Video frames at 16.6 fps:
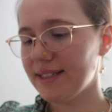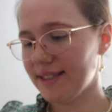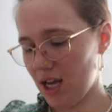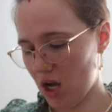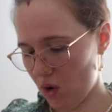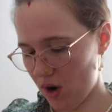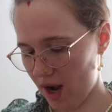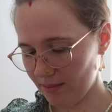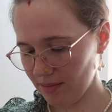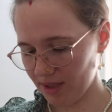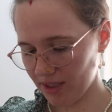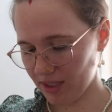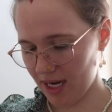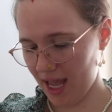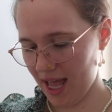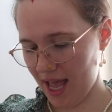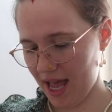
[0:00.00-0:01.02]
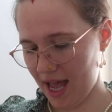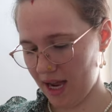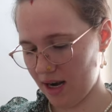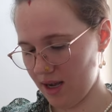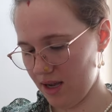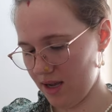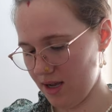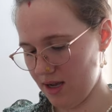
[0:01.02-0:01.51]
so I'm just going to
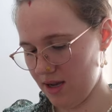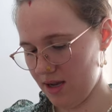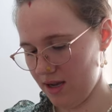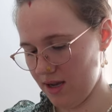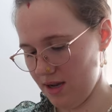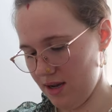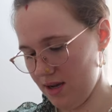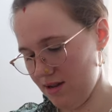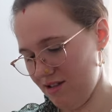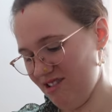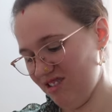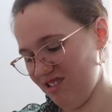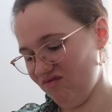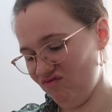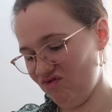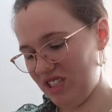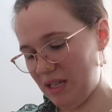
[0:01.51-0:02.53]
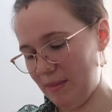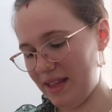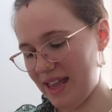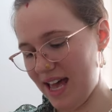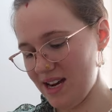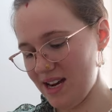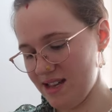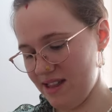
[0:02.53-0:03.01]
add some of
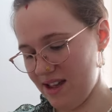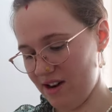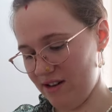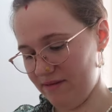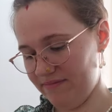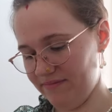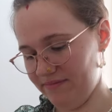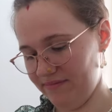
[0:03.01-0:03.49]
that in there.